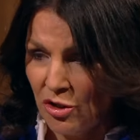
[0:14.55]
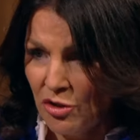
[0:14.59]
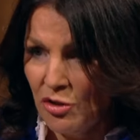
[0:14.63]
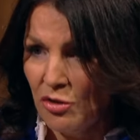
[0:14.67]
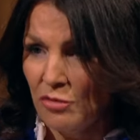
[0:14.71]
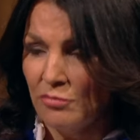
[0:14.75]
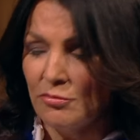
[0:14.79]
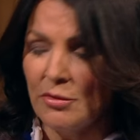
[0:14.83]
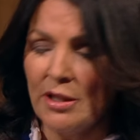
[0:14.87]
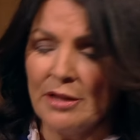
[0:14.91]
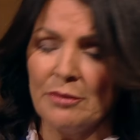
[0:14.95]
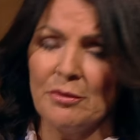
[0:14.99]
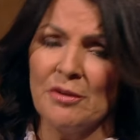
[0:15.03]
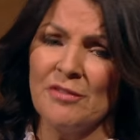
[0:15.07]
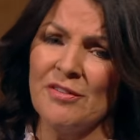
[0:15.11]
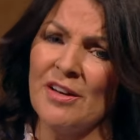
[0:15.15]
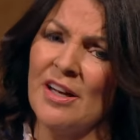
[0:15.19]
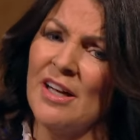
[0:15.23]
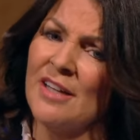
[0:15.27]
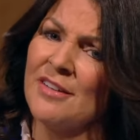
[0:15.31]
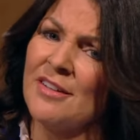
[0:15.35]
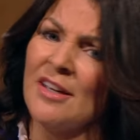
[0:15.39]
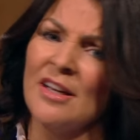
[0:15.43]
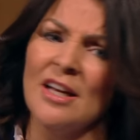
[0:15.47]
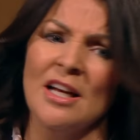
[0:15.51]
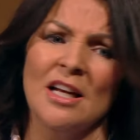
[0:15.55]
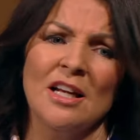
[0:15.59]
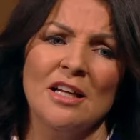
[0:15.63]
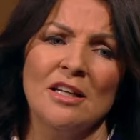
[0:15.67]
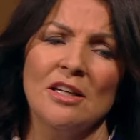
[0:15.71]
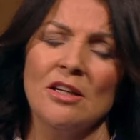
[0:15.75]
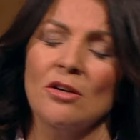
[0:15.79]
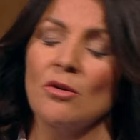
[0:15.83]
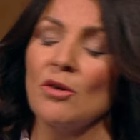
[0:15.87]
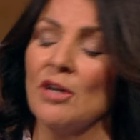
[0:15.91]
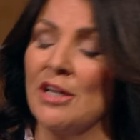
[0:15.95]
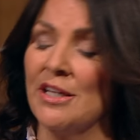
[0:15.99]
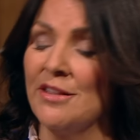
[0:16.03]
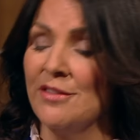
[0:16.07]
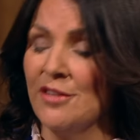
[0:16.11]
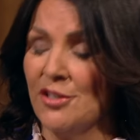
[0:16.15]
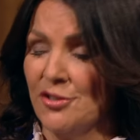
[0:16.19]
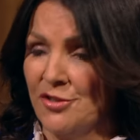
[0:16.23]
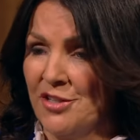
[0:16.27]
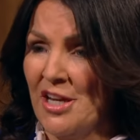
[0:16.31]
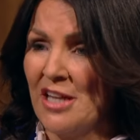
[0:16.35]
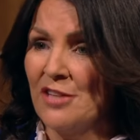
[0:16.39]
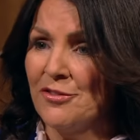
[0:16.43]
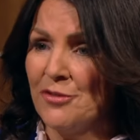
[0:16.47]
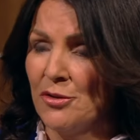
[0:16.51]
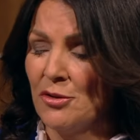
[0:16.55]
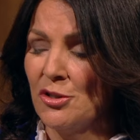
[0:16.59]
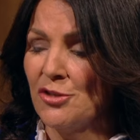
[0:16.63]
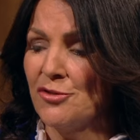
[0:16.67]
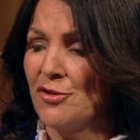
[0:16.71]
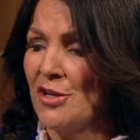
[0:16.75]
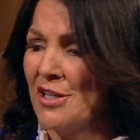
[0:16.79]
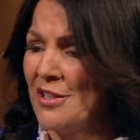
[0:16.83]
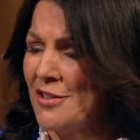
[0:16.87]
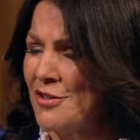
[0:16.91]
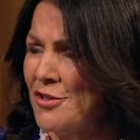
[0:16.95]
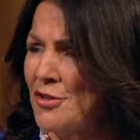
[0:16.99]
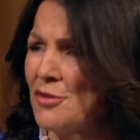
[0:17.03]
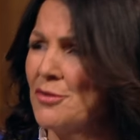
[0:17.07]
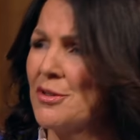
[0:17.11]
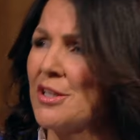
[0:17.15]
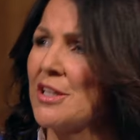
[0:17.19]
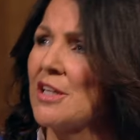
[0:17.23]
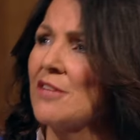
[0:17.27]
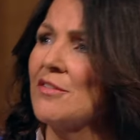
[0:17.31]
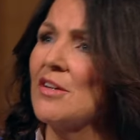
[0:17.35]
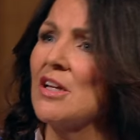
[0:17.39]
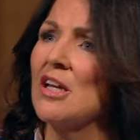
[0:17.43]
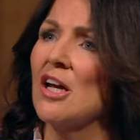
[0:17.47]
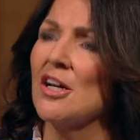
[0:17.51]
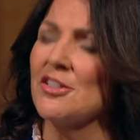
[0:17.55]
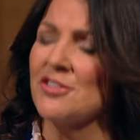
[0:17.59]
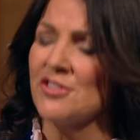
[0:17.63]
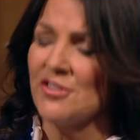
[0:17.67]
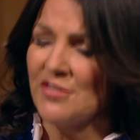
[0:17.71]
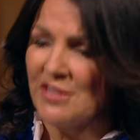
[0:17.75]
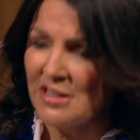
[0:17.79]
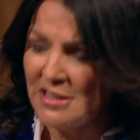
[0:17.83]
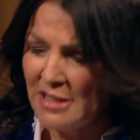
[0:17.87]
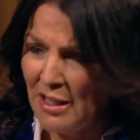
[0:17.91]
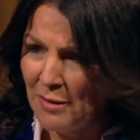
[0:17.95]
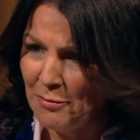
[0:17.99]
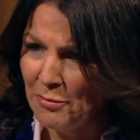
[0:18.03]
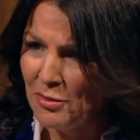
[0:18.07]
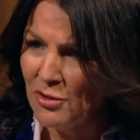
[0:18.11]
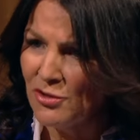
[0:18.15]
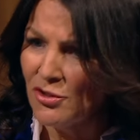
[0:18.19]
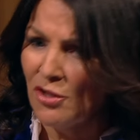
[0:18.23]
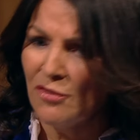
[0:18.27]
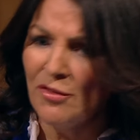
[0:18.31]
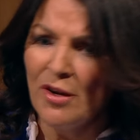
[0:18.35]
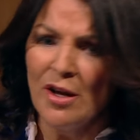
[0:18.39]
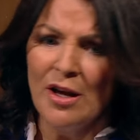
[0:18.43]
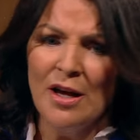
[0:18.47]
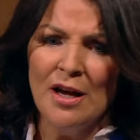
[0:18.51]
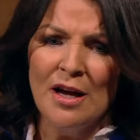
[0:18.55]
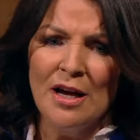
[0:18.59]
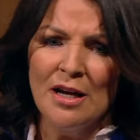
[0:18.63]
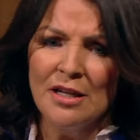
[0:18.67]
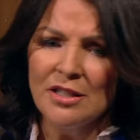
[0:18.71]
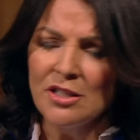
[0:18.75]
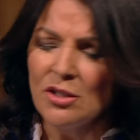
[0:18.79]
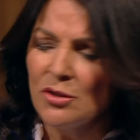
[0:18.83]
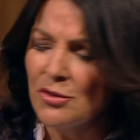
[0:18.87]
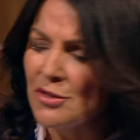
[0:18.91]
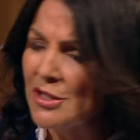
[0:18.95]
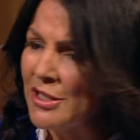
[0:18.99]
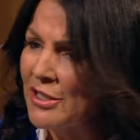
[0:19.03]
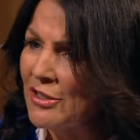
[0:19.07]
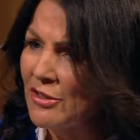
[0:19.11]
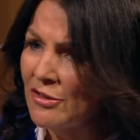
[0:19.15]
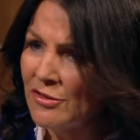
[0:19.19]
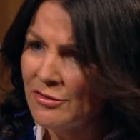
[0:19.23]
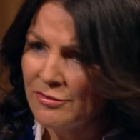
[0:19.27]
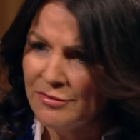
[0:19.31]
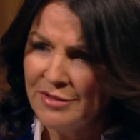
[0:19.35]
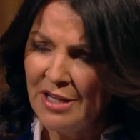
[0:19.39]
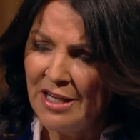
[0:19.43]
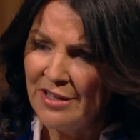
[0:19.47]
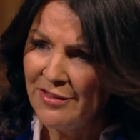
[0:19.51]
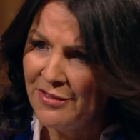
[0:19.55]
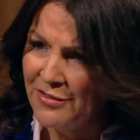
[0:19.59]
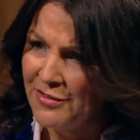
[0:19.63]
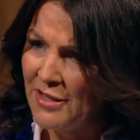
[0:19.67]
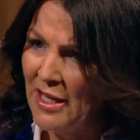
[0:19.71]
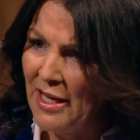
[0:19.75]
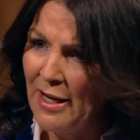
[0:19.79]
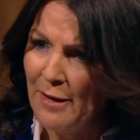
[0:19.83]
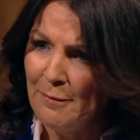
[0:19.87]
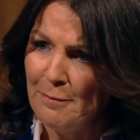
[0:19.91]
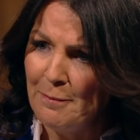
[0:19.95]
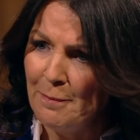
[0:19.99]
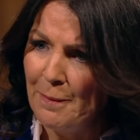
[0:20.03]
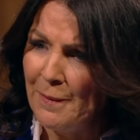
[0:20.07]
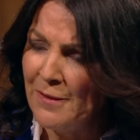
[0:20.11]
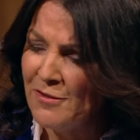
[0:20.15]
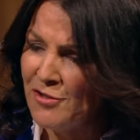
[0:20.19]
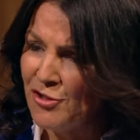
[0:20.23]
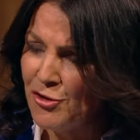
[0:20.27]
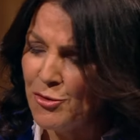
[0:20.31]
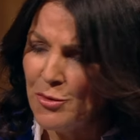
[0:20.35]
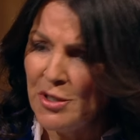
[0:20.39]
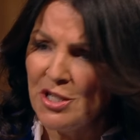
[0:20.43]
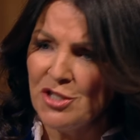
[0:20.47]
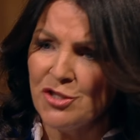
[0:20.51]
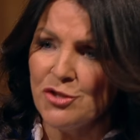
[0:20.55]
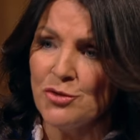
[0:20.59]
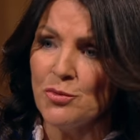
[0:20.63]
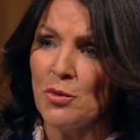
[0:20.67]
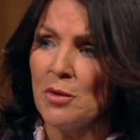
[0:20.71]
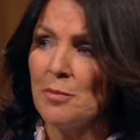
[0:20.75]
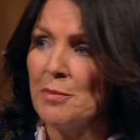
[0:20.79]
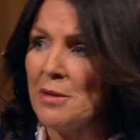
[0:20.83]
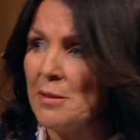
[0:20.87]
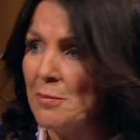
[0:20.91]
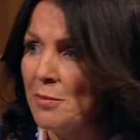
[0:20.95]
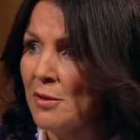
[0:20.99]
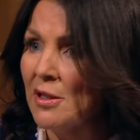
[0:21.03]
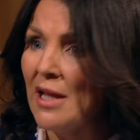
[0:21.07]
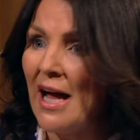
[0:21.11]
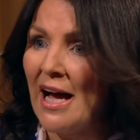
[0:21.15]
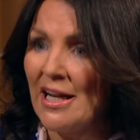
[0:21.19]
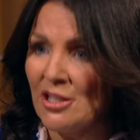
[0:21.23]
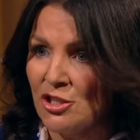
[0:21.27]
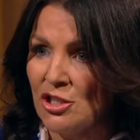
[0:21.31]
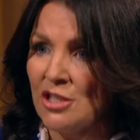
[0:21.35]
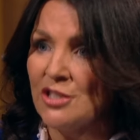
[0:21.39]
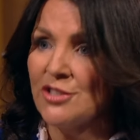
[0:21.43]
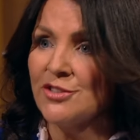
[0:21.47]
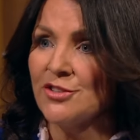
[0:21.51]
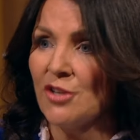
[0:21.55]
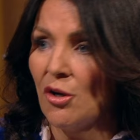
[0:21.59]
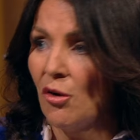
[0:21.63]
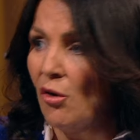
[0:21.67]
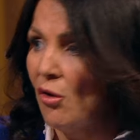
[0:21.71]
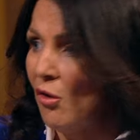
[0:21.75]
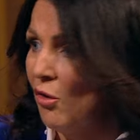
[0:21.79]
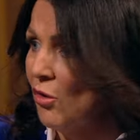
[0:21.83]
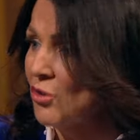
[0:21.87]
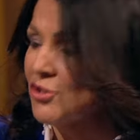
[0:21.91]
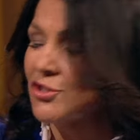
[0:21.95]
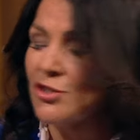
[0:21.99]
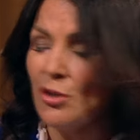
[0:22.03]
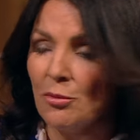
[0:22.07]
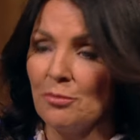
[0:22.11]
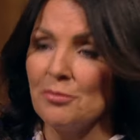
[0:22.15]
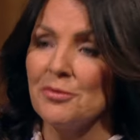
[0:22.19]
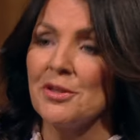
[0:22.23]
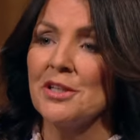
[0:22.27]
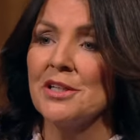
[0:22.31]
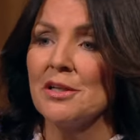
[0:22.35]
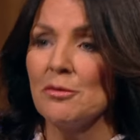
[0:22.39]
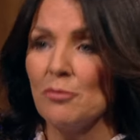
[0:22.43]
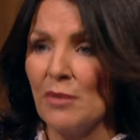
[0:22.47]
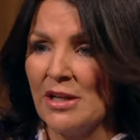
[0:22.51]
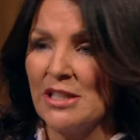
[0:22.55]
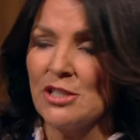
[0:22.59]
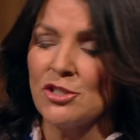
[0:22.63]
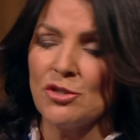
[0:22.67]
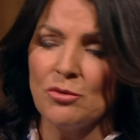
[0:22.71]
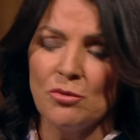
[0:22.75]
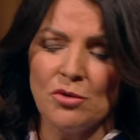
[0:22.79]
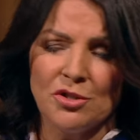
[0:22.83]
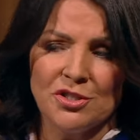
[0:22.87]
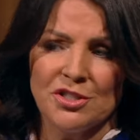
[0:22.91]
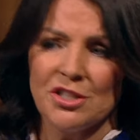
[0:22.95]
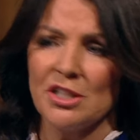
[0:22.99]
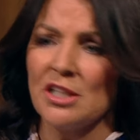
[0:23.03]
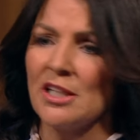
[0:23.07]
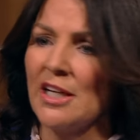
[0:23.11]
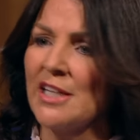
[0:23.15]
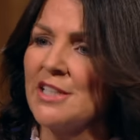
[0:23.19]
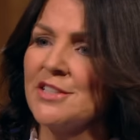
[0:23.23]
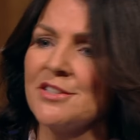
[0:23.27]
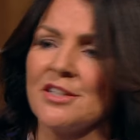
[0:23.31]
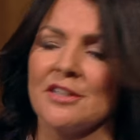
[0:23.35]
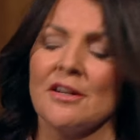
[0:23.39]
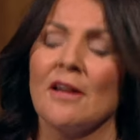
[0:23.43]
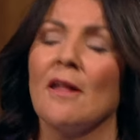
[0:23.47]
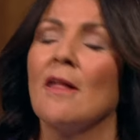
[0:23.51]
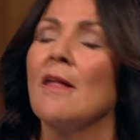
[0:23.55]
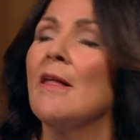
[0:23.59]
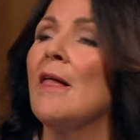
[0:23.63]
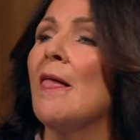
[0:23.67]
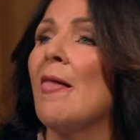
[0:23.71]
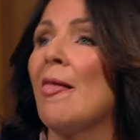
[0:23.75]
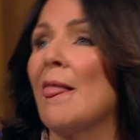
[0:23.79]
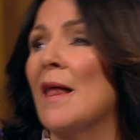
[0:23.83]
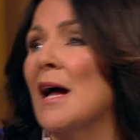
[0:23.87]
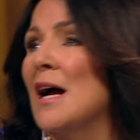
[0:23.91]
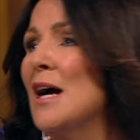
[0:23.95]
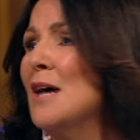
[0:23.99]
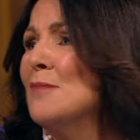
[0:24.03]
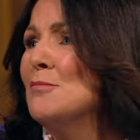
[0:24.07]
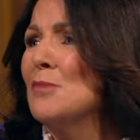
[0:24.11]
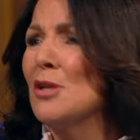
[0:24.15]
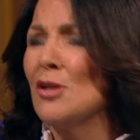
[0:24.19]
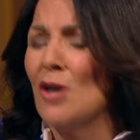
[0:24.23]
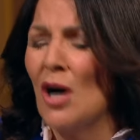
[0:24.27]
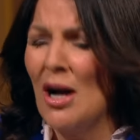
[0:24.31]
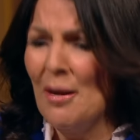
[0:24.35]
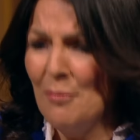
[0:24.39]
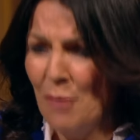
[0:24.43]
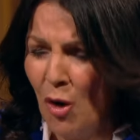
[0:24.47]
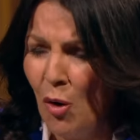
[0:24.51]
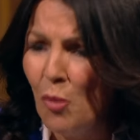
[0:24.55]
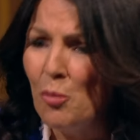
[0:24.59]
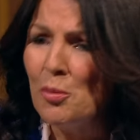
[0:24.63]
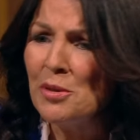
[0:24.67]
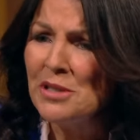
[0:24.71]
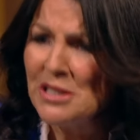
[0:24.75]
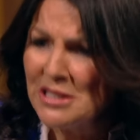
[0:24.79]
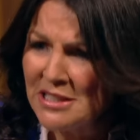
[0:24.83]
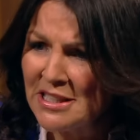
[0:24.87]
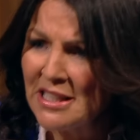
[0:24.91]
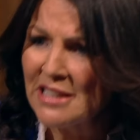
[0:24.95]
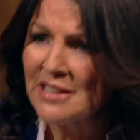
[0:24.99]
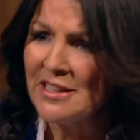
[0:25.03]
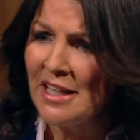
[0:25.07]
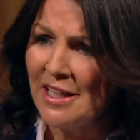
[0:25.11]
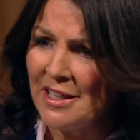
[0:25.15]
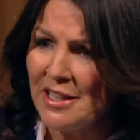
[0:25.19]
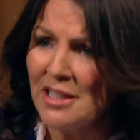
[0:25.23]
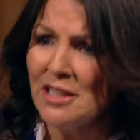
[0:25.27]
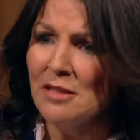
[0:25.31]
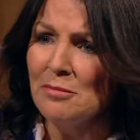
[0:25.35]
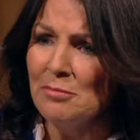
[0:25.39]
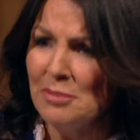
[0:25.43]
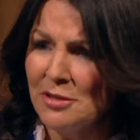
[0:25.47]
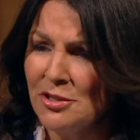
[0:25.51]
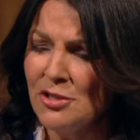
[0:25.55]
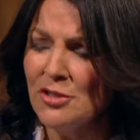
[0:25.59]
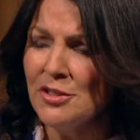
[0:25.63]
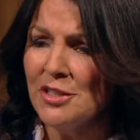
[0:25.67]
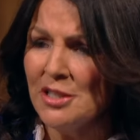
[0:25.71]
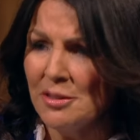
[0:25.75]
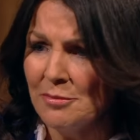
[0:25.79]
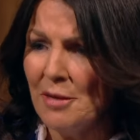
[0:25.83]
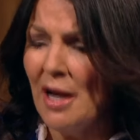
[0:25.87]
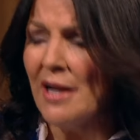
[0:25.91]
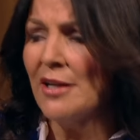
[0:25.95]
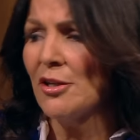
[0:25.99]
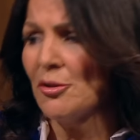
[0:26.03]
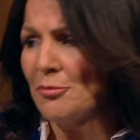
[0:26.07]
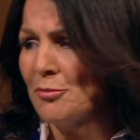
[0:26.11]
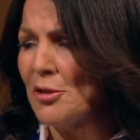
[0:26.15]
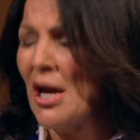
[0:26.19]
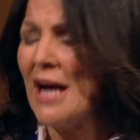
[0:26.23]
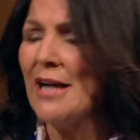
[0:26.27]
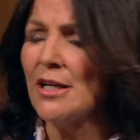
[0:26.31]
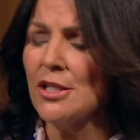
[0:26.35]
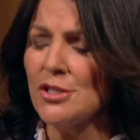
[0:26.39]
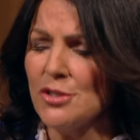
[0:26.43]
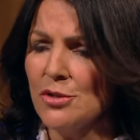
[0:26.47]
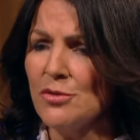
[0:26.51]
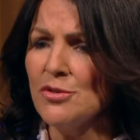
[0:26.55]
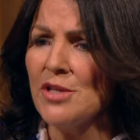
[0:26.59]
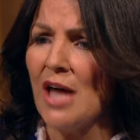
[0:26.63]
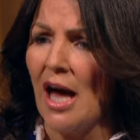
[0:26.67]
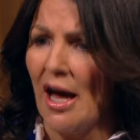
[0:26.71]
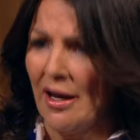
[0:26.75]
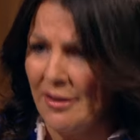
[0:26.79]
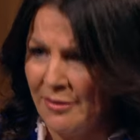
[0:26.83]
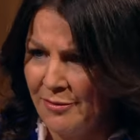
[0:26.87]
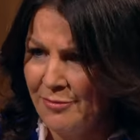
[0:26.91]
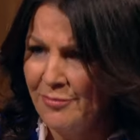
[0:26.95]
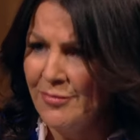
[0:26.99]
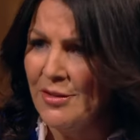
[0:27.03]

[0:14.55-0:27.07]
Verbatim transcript: To, like we've had in the death doula training too, they give you lots of examples of you know near death um, situations where people actually saw something and went towards the light and I'm, I'm hoping it's like that. It'll, be, you know, I could, I could do that.